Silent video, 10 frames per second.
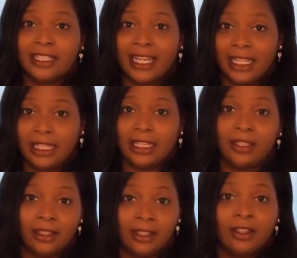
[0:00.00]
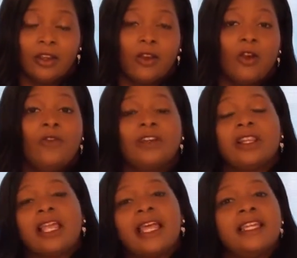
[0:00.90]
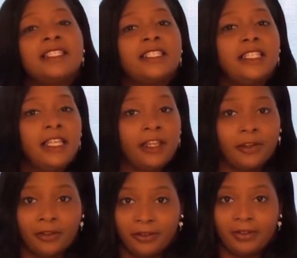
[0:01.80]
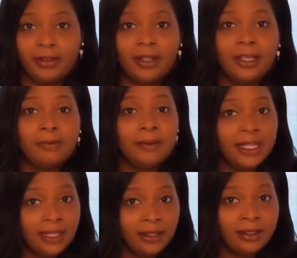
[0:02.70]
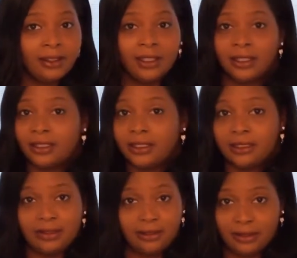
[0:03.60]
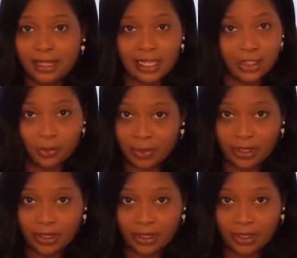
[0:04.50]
daily, over the last year. Me, not so